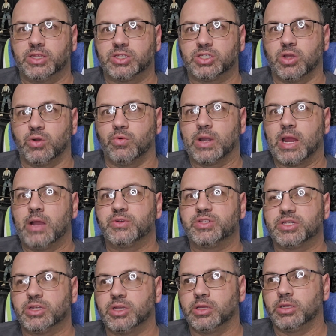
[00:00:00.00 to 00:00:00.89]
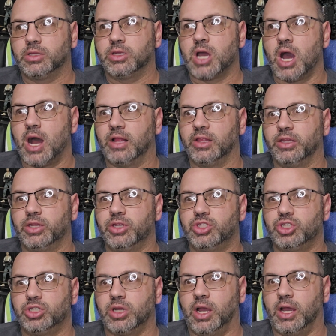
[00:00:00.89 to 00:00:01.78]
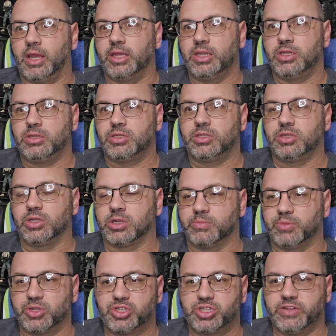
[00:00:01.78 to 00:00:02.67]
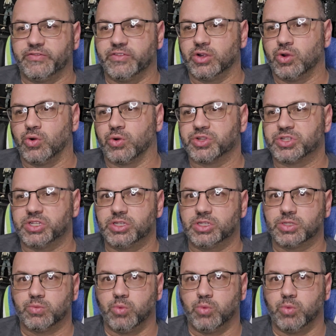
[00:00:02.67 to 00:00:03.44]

So when I was in college, I took a bunch of different courses.